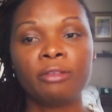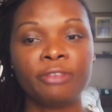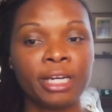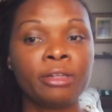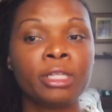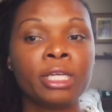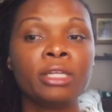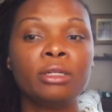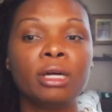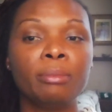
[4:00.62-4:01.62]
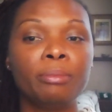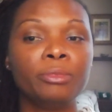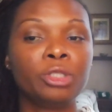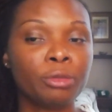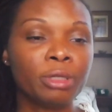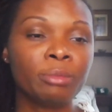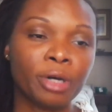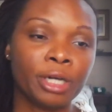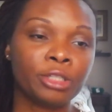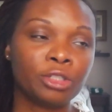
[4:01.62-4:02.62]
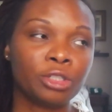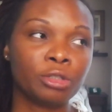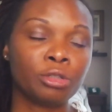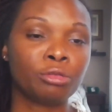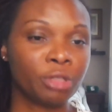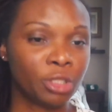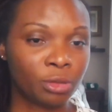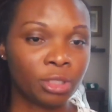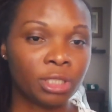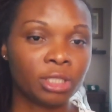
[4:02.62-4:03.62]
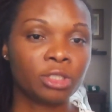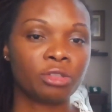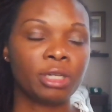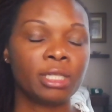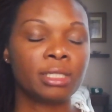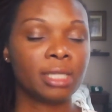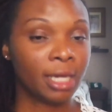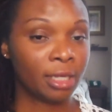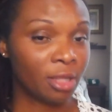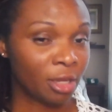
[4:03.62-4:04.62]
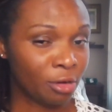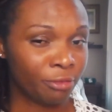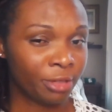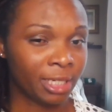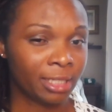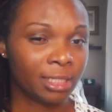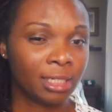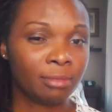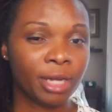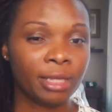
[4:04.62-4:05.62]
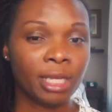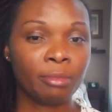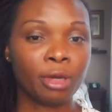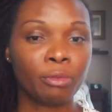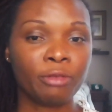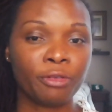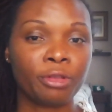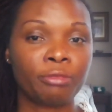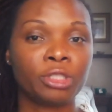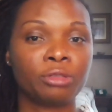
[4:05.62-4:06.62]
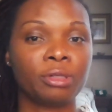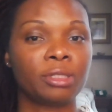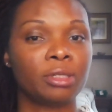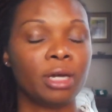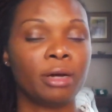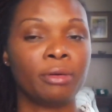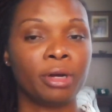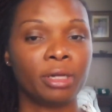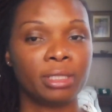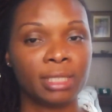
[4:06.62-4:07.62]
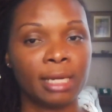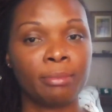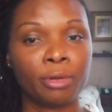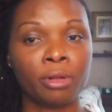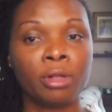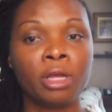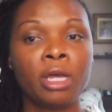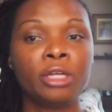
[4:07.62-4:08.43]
Finally, due in part to resource constraints and the COVID-19 pandemic, we further restricted our sample